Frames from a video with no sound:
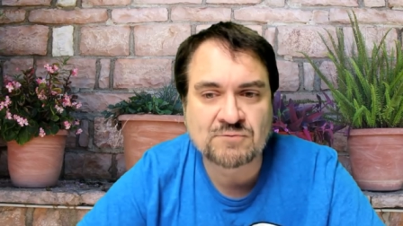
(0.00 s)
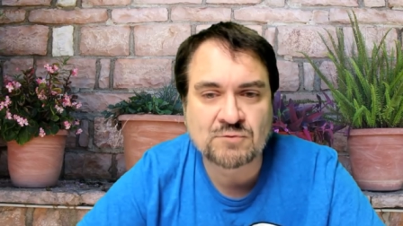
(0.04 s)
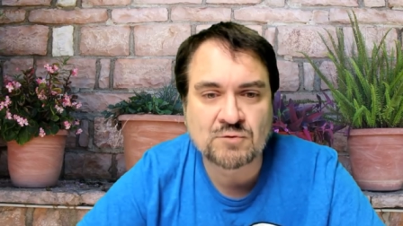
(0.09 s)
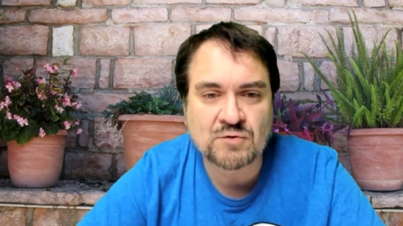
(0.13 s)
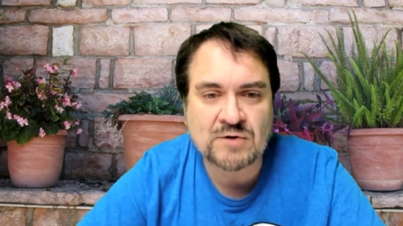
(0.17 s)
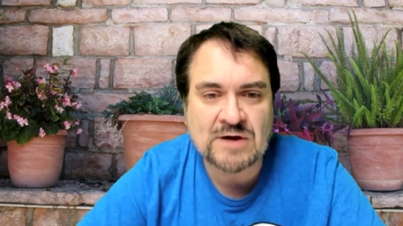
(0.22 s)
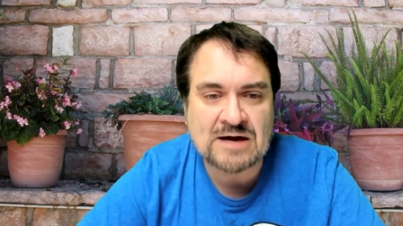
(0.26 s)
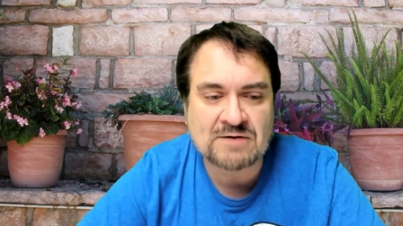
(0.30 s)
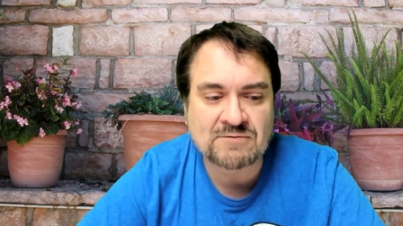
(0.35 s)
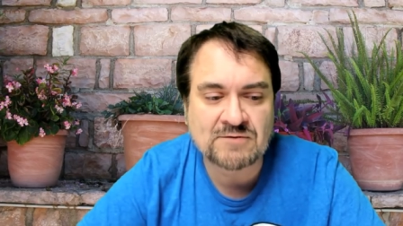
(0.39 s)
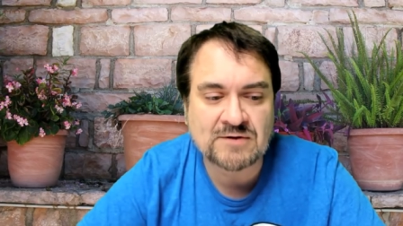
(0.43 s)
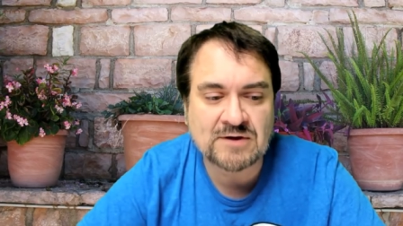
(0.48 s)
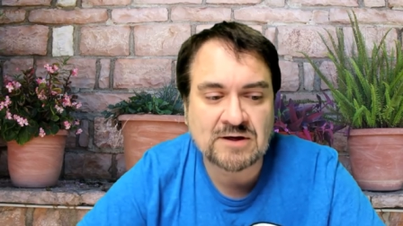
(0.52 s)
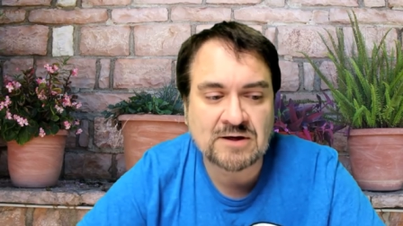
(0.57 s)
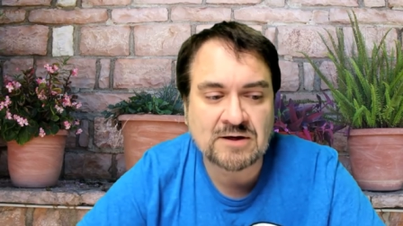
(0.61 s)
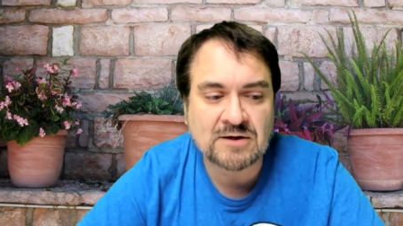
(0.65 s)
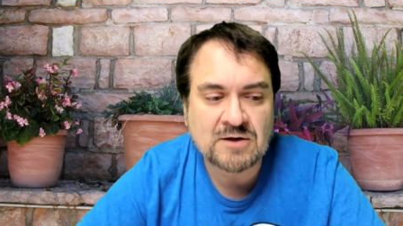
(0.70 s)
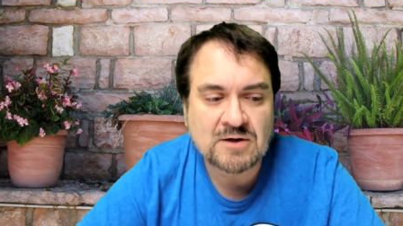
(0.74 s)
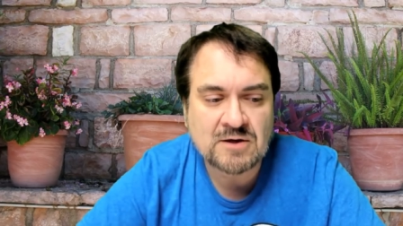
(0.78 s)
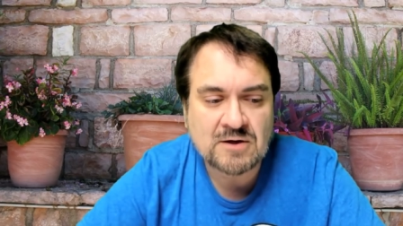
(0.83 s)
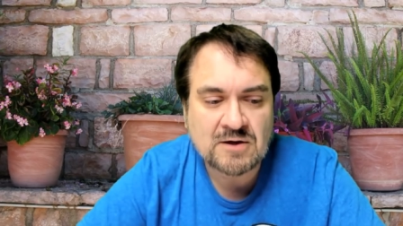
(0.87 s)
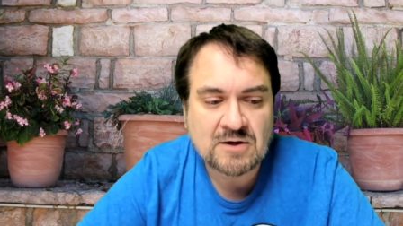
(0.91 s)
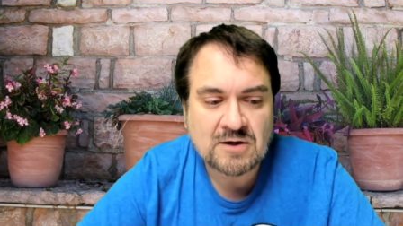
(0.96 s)
We'll have a
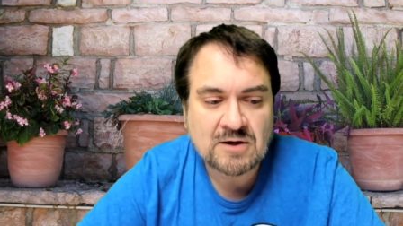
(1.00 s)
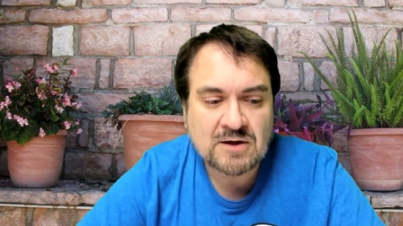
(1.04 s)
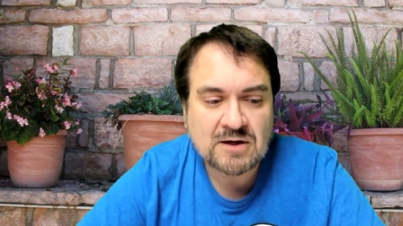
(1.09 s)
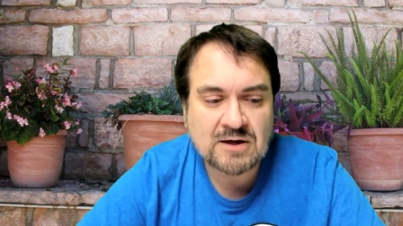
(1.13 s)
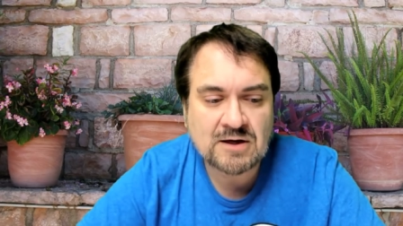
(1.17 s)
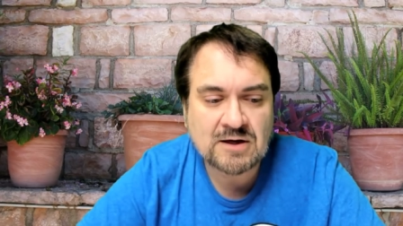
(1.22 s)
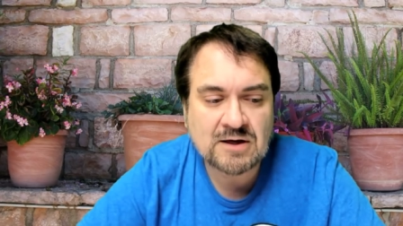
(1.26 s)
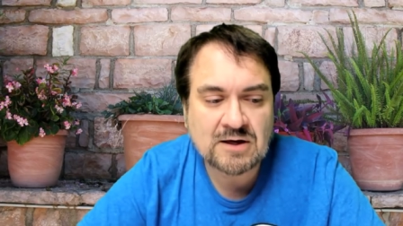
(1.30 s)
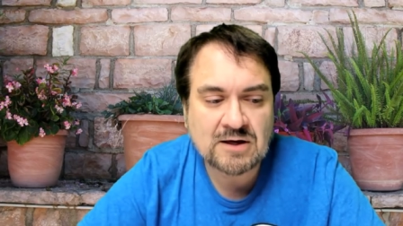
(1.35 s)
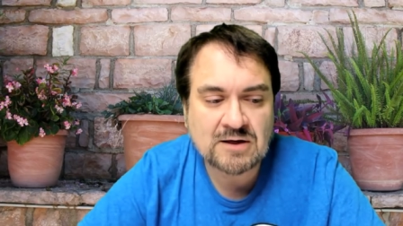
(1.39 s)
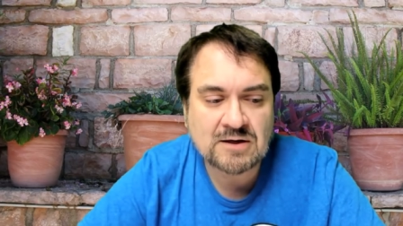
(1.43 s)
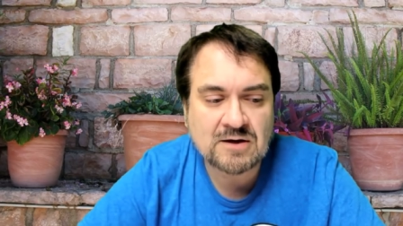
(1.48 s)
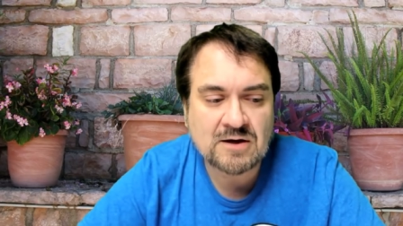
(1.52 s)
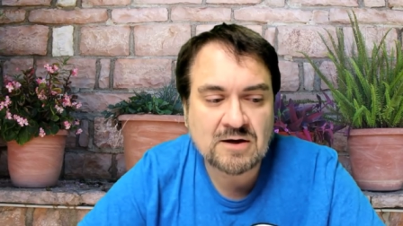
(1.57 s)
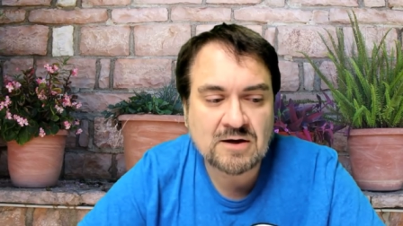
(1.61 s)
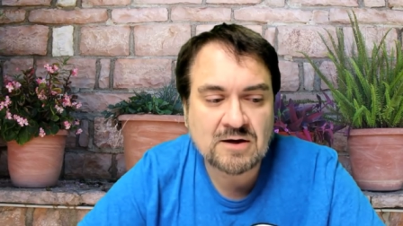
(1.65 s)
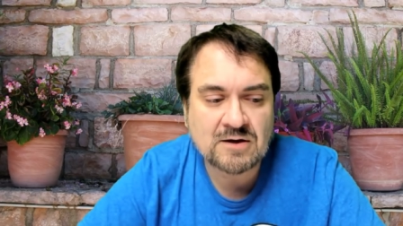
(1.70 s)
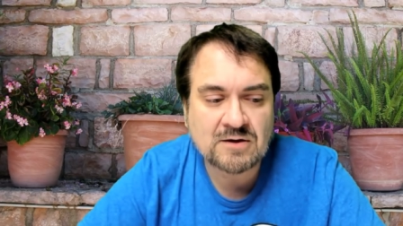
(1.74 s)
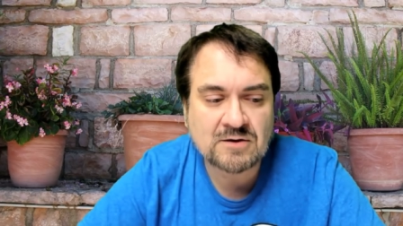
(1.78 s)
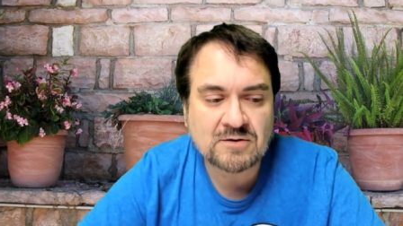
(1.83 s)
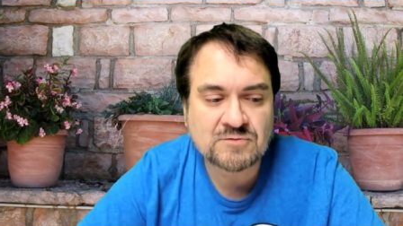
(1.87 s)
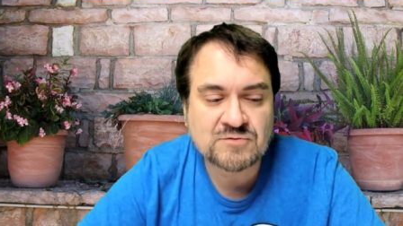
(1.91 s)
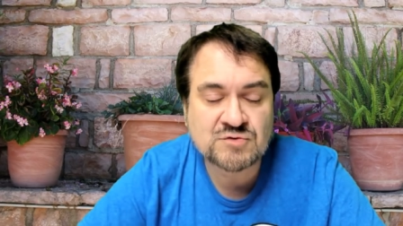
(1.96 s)
a
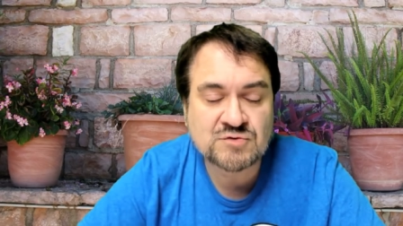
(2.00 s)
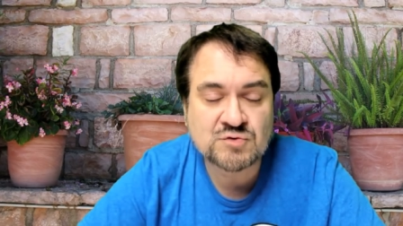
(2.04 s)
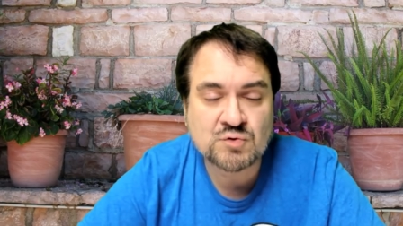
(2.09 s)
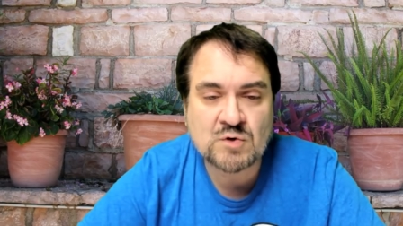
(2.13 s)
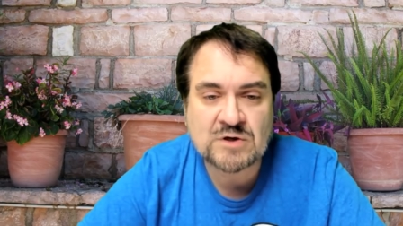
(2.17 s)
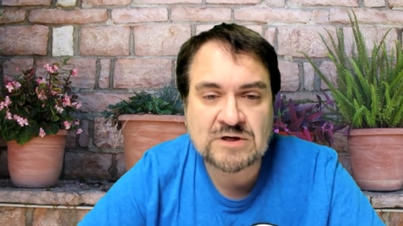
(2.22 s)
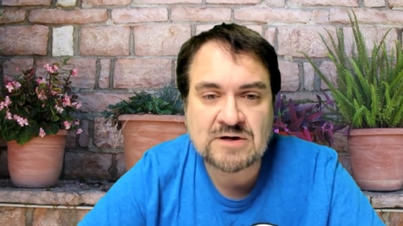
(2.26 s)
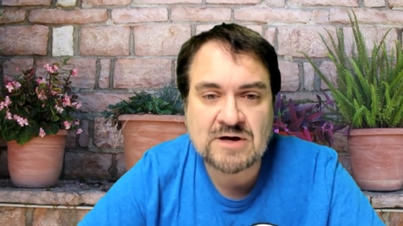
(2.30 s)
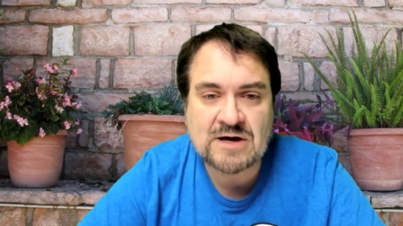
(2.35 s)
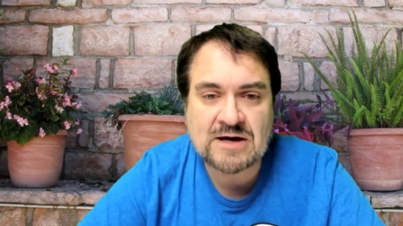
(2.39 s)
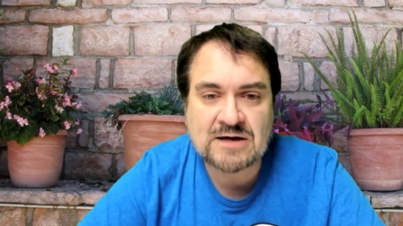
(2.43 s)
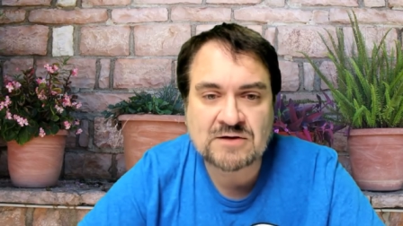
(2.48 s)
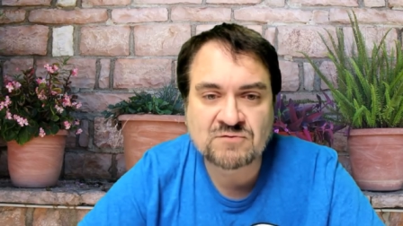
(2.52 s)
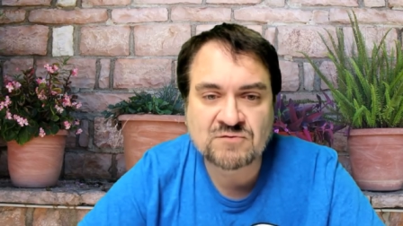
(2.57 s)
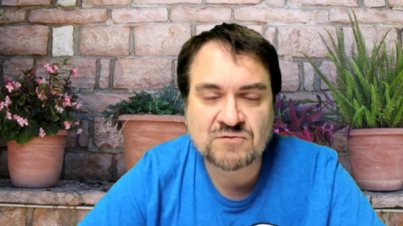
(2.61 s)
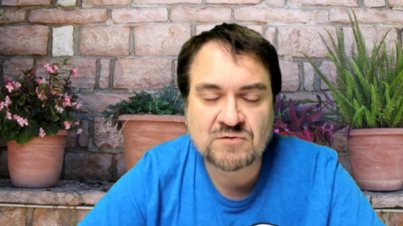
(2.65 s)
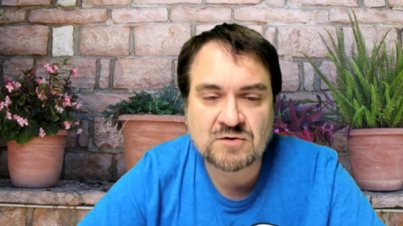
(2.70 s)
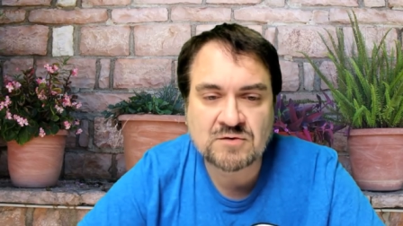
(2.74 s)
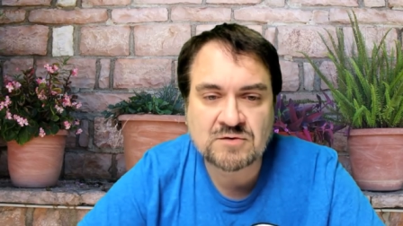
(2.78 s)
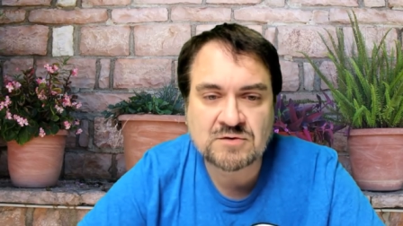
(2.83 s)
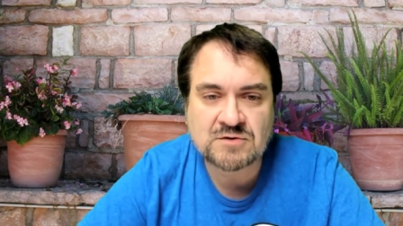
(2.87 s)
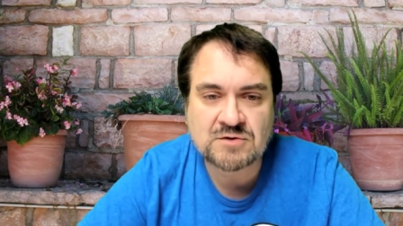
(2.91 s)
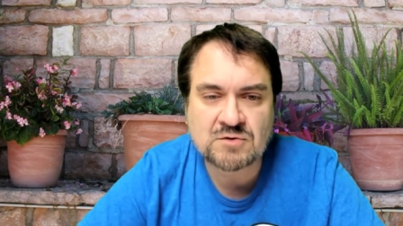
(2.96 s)
uh, 29
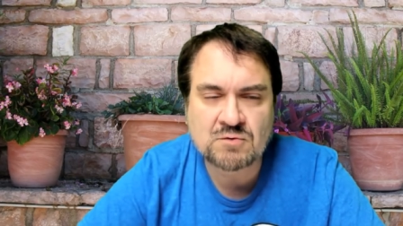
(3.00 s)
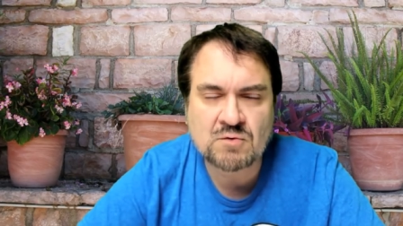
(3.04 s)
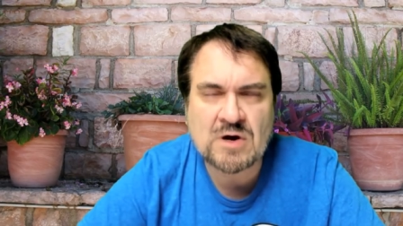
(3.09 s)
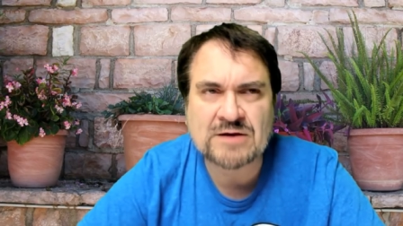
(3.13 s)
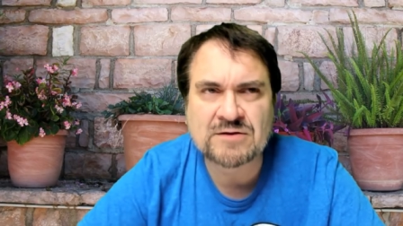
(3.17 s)
foot U.